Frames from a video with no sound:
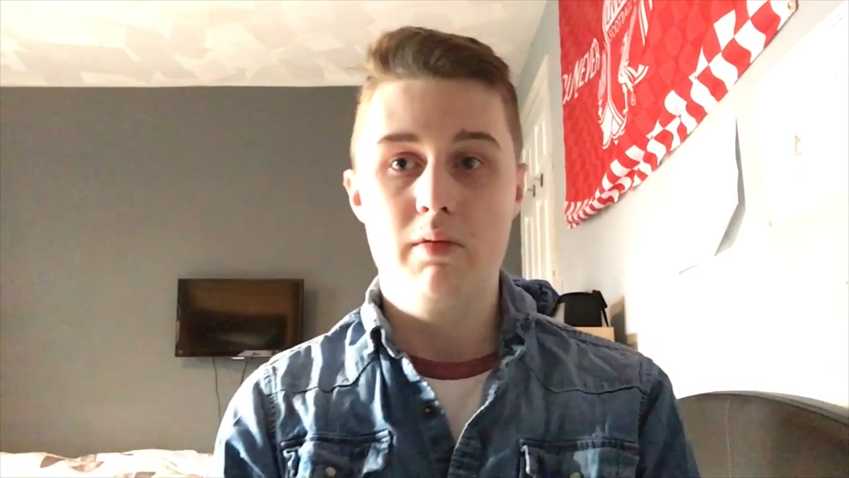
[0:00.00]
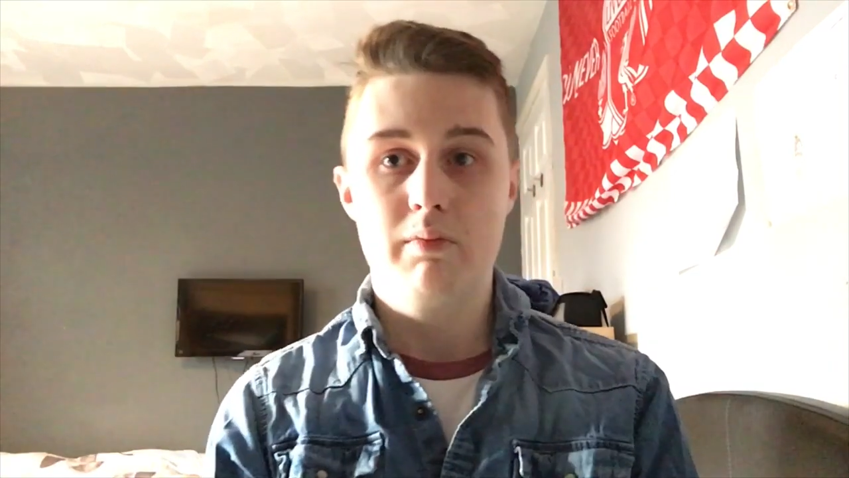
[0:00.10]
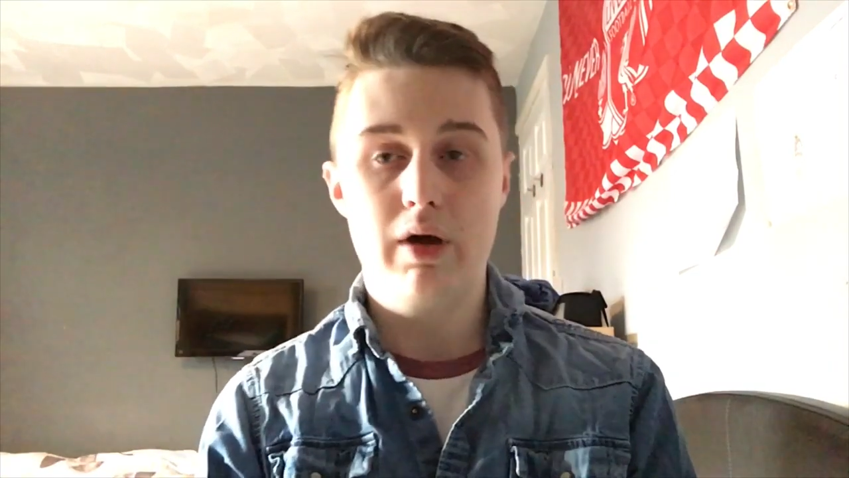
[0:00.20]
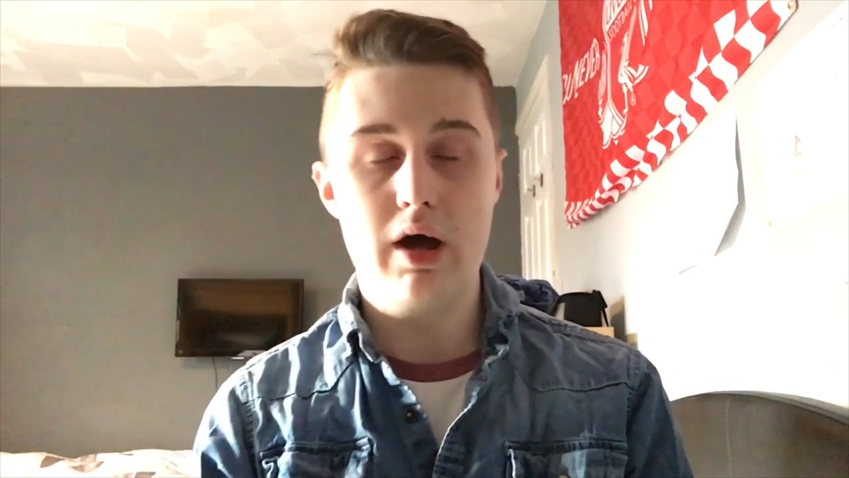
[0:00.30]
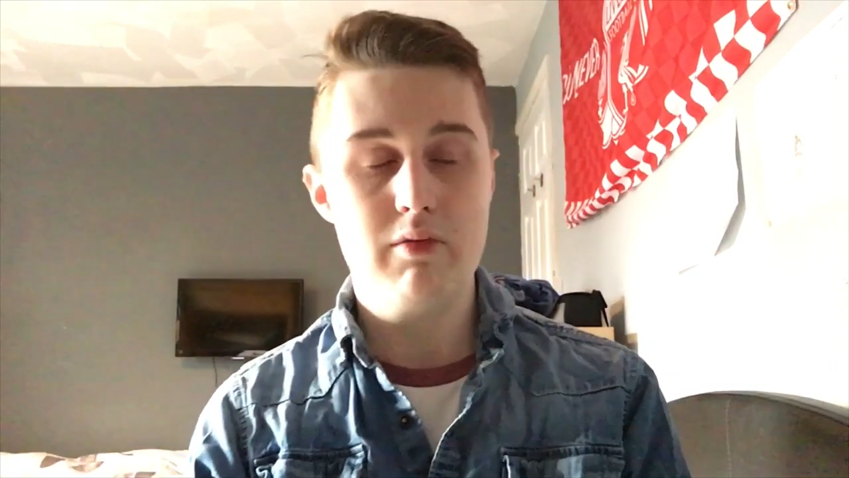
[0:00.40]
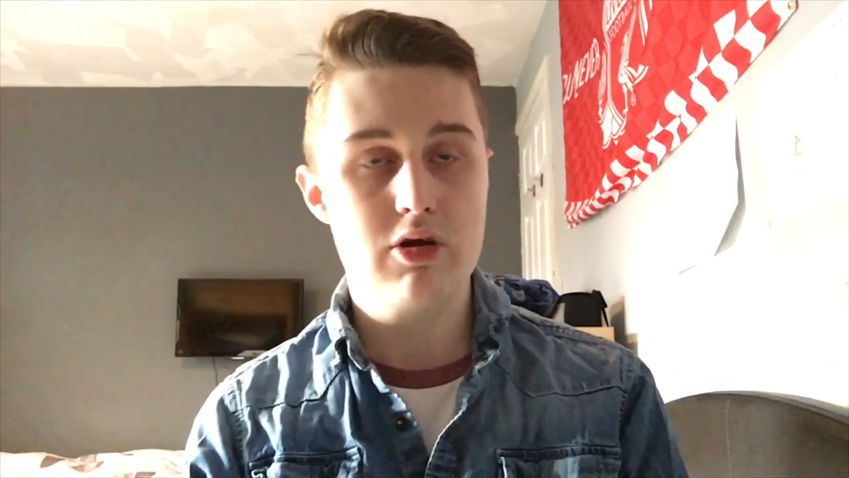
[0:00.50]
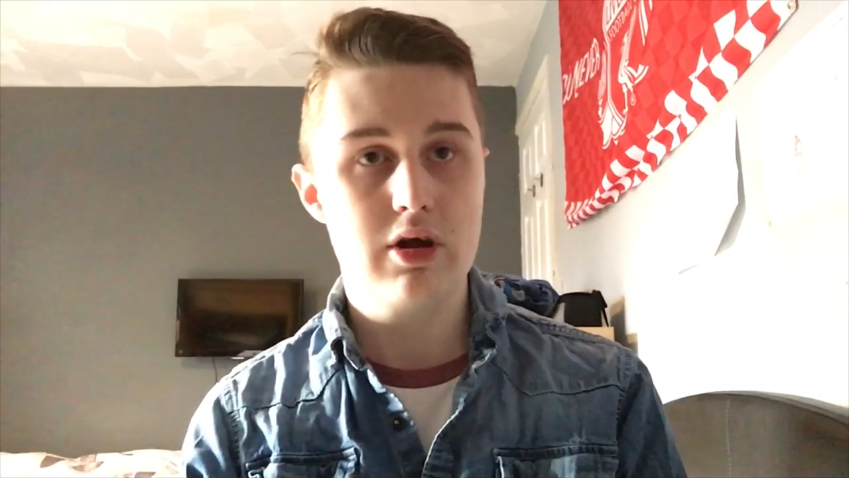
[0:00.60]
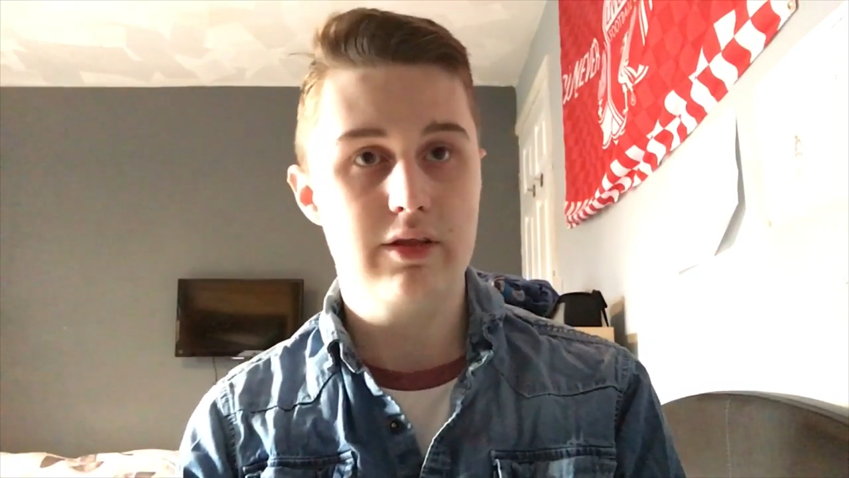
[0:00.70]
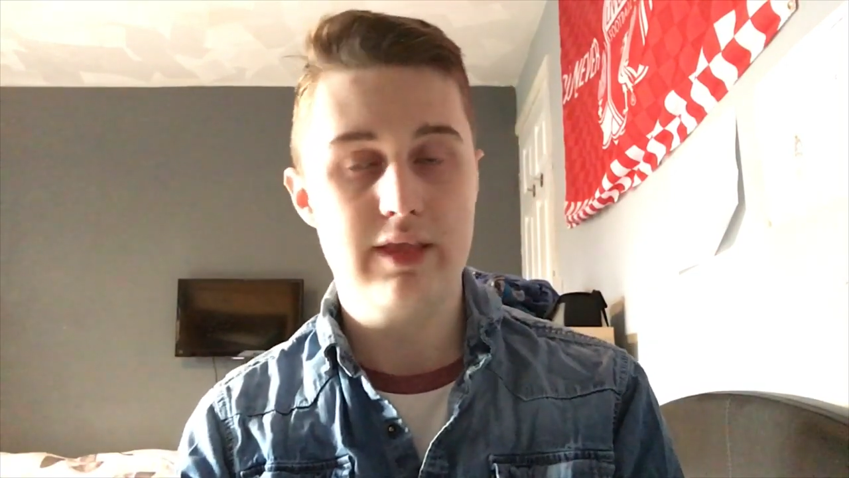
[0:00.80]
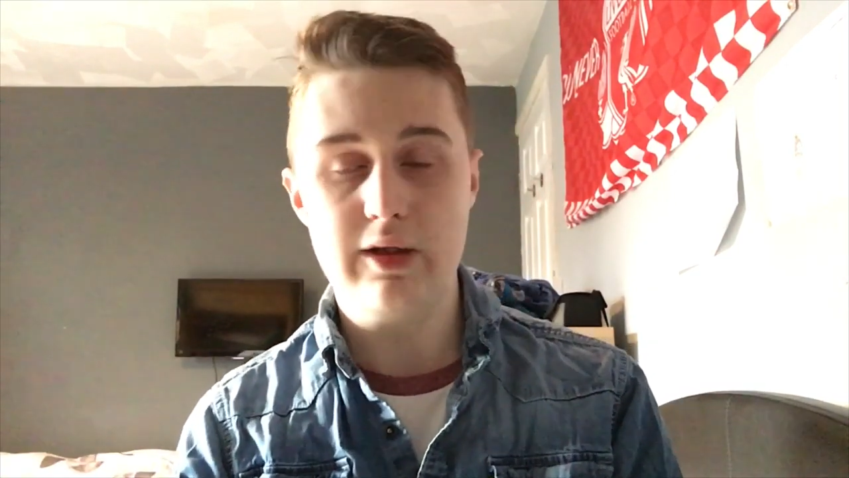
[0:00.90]
But
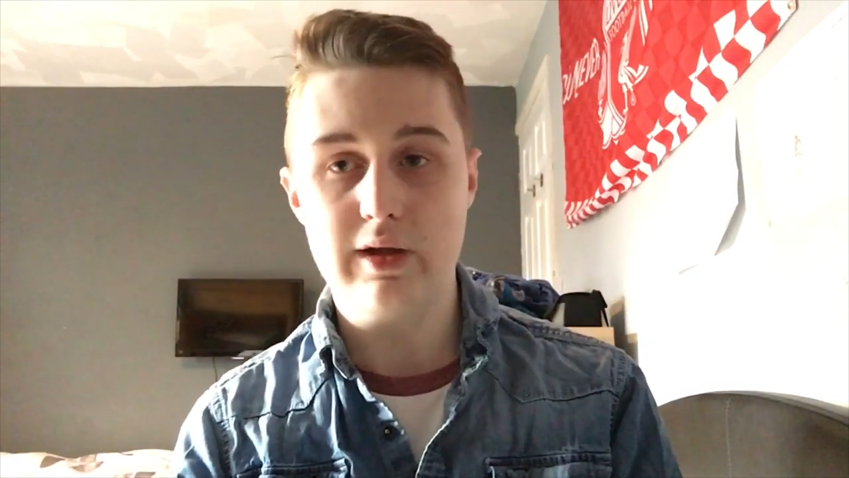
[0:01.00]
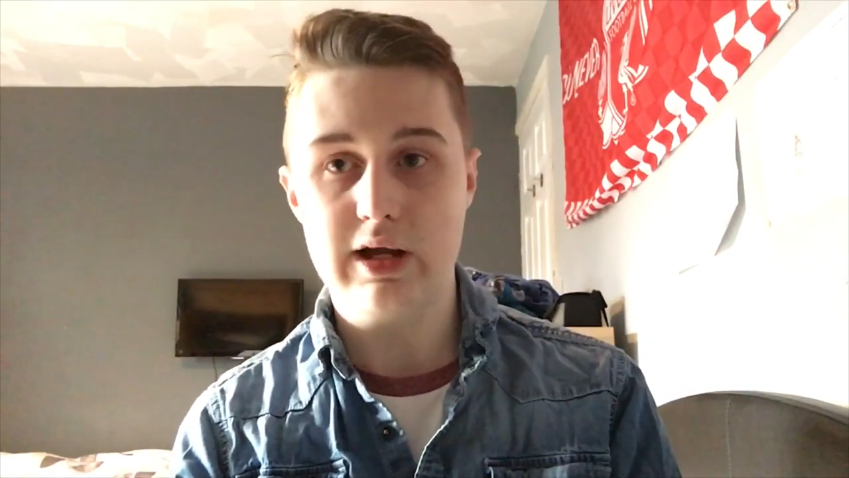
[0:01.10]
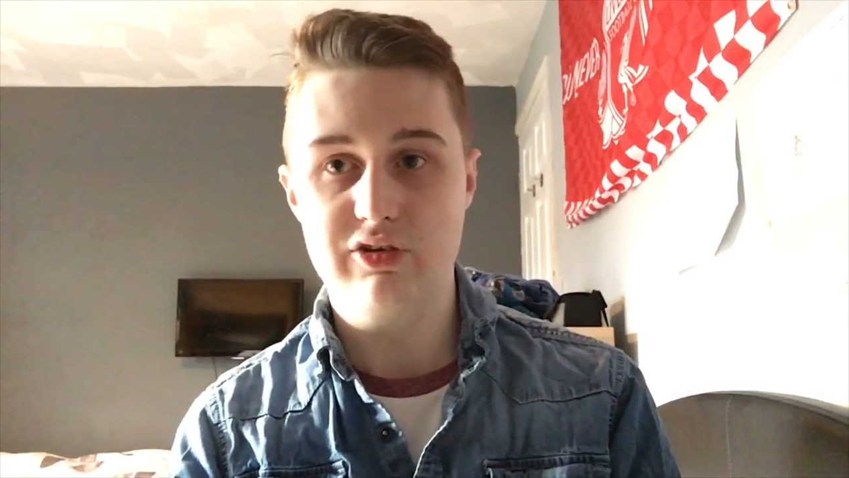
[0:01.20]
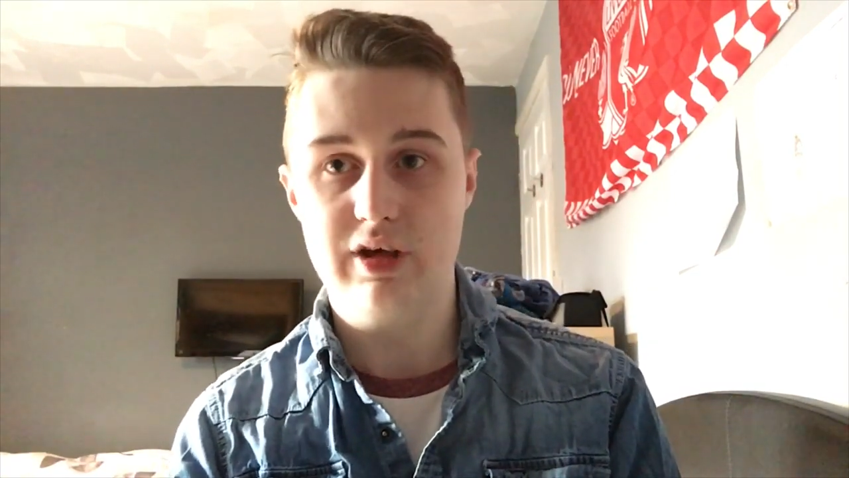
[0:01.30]
thank you guys